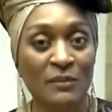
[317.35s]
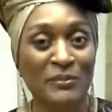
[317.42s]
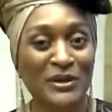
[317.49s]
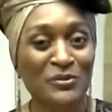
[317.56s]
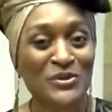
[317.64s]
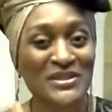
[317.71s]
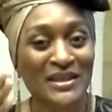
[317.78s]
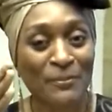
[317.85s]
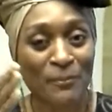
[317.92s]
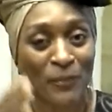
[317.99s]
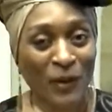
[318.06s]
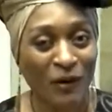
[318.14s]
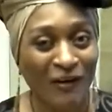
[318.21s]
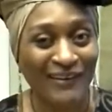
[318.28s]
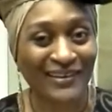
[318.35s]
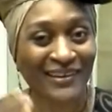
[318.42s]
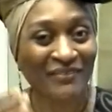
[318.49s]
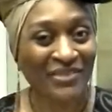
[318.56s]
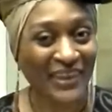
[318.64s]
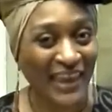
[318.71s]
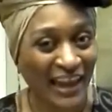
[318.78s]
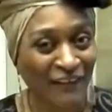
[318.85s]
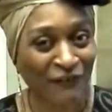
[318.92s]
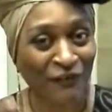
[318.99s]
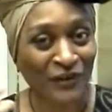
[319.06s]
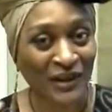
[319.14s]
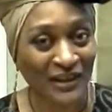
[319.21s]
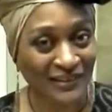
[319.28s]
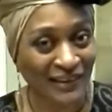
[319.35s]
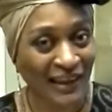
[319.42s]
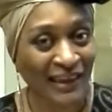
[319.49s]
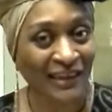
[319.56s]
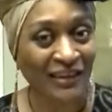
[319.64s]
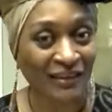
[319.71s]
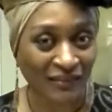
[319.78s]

but it was a part of the everyday